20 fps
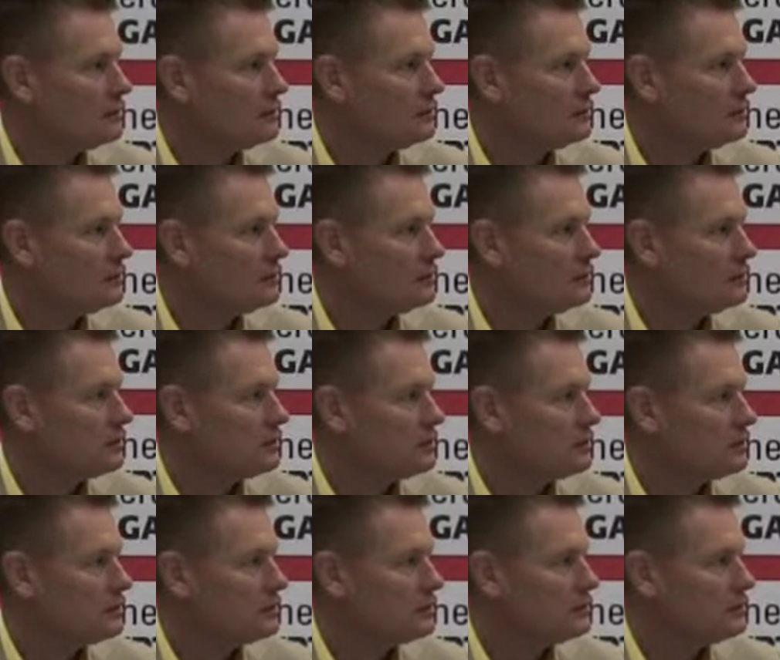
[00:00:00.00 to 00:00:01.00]

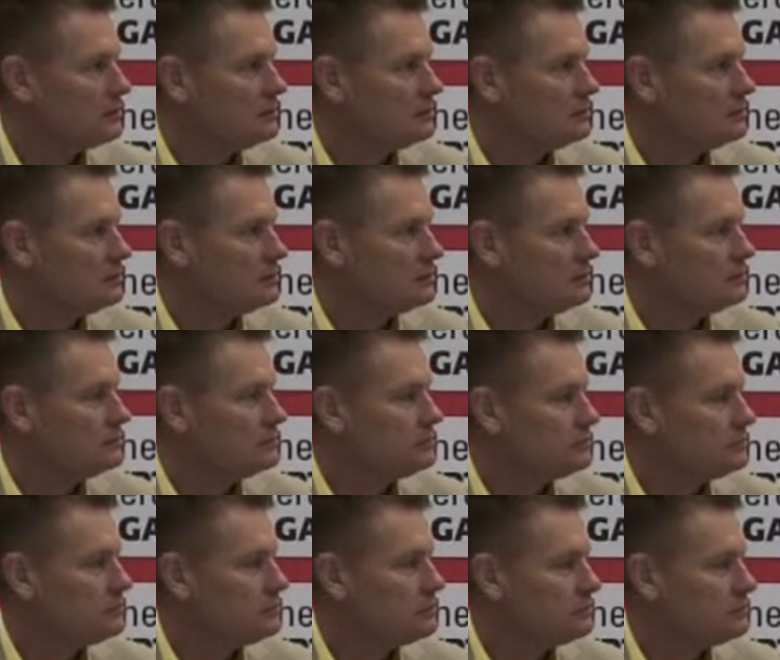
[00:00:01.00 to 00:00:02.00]

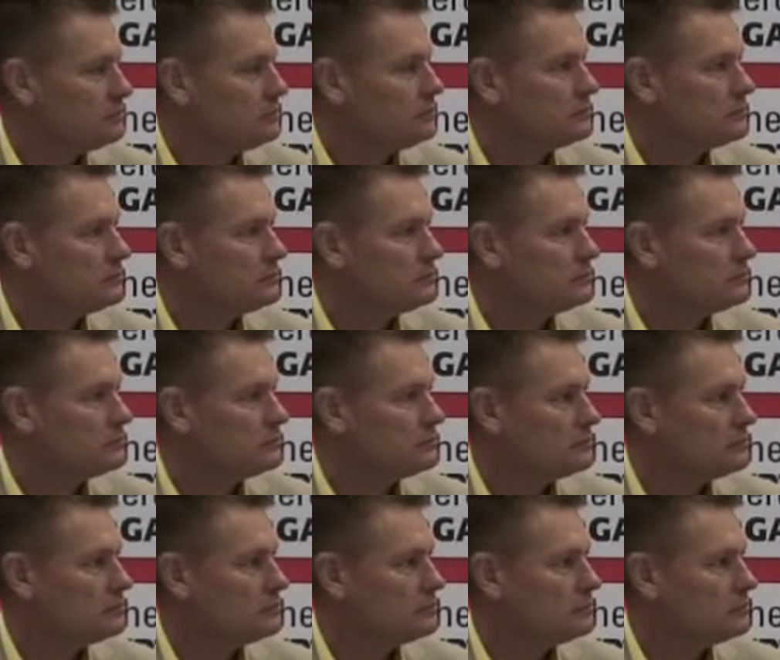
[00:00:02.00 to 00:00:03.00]

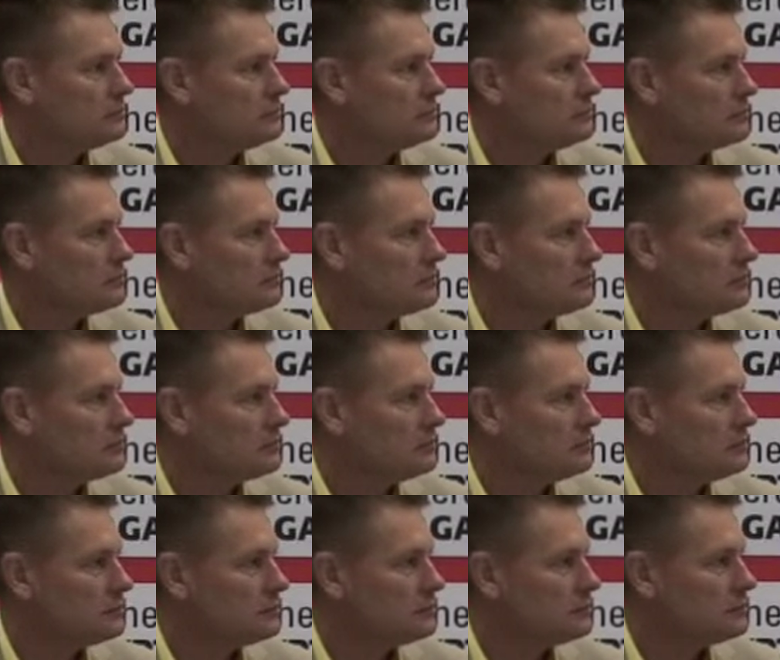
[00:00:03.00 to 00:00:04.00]

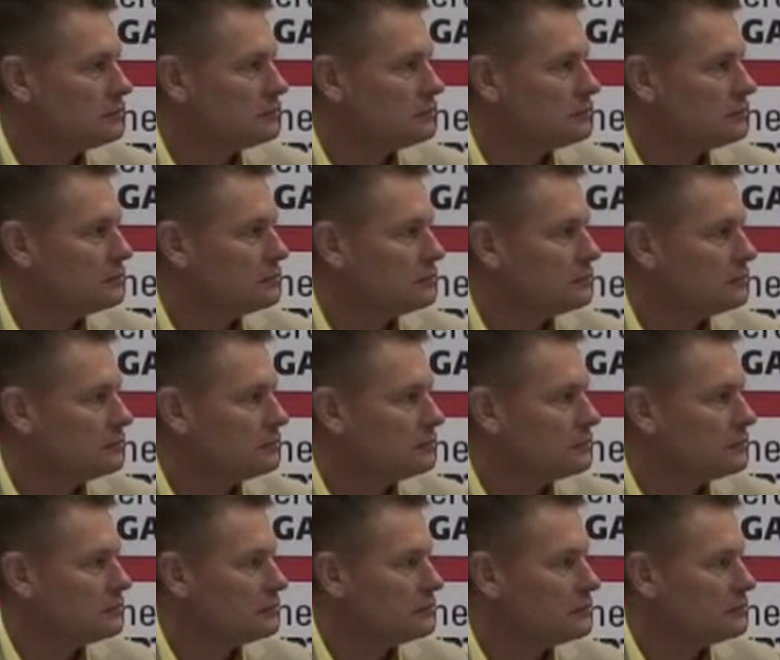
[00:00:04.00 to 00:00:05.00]

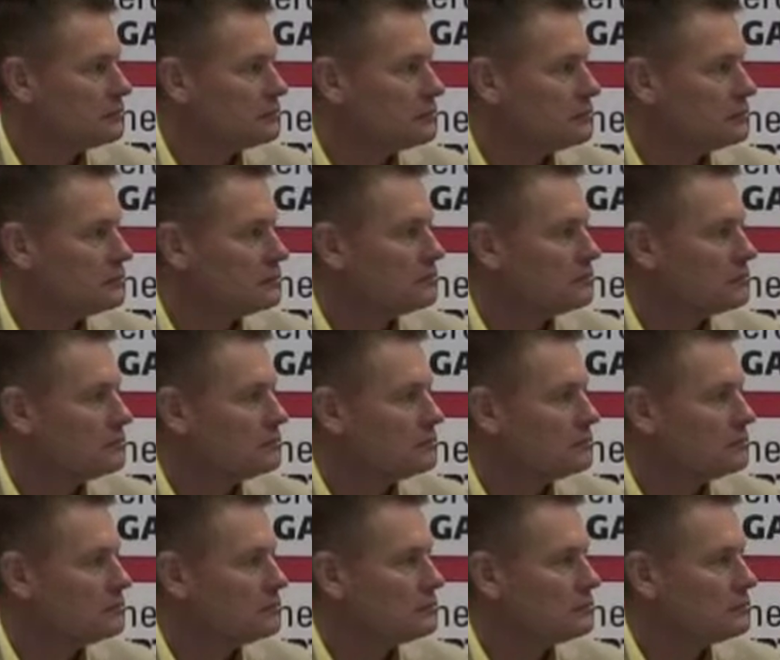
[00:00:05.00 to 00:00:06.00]

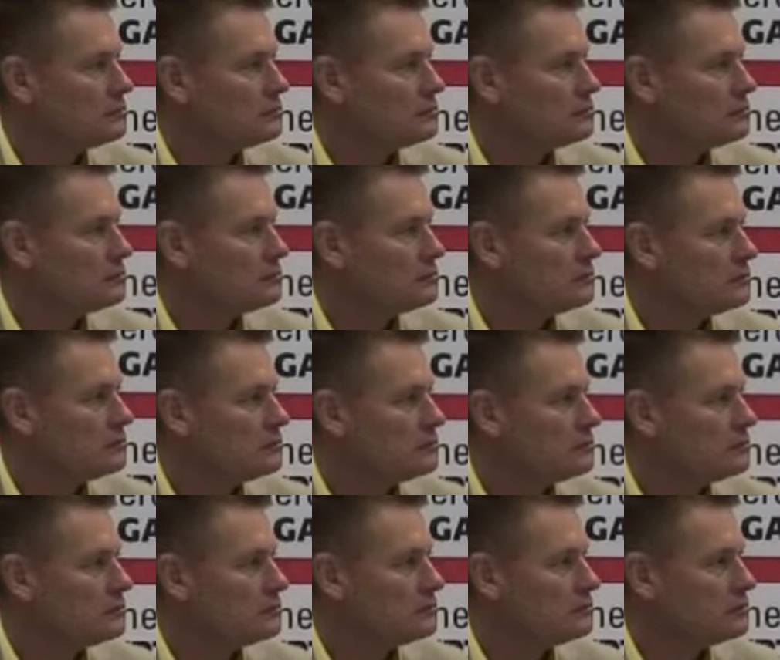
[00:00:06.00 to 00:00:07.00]

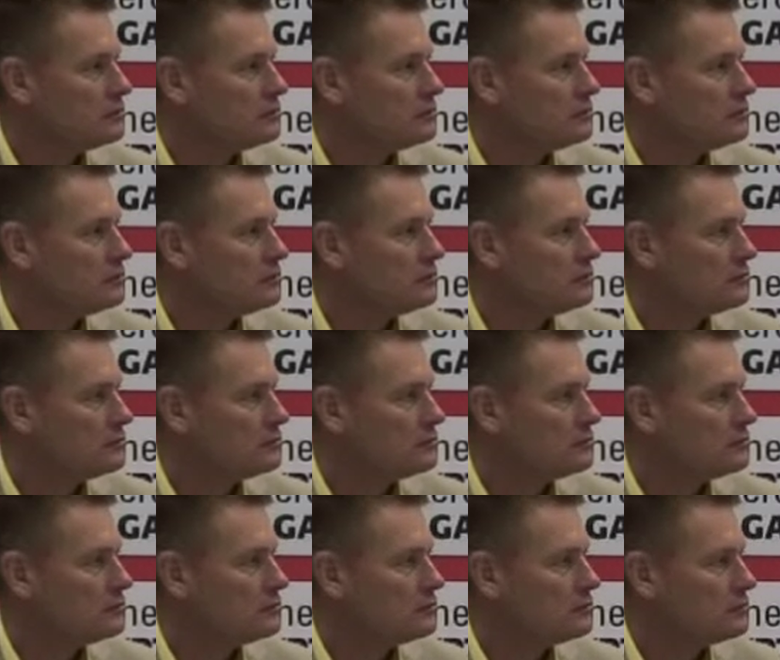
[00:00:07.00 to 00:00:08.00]
[no speech]